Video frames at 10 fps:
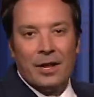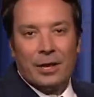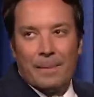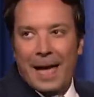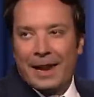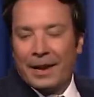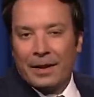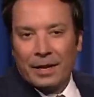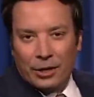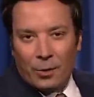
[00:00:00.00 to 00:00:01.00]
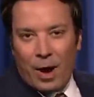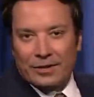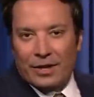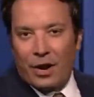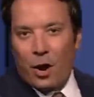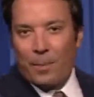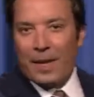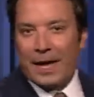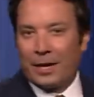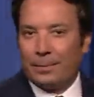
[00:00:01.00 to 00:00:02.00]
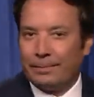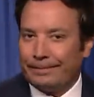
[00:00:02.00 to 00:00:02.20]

You made it. You're watching at home.